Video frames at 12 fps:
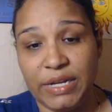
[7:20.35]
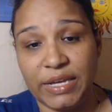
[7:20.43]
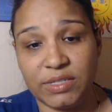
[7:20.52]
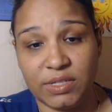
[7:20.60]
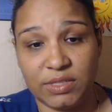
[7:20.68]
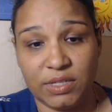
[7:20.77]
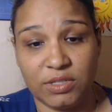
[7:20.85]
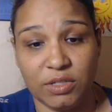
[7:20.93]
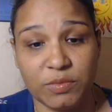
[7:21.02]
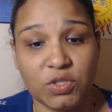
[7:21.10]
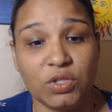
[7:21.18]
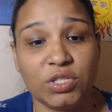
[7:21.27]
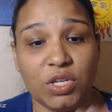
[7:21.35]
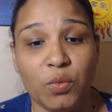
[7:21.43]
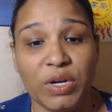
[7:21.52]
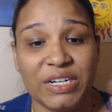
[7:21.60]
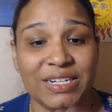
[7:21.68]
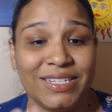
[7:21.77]
exorcisms to see
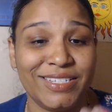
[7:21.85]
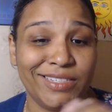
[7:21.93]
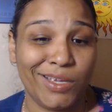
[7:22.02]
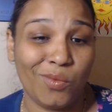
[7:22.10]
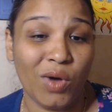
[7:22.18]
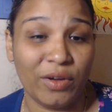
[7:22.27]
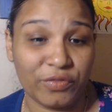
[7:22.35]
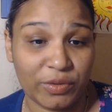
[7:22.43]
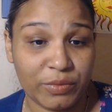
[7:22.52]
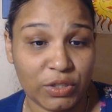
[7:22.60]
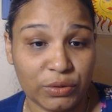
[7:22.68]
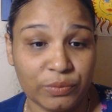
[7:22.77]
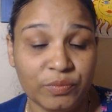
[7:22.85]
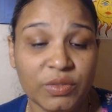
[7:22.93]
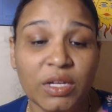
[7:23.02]
what it is that they want from you.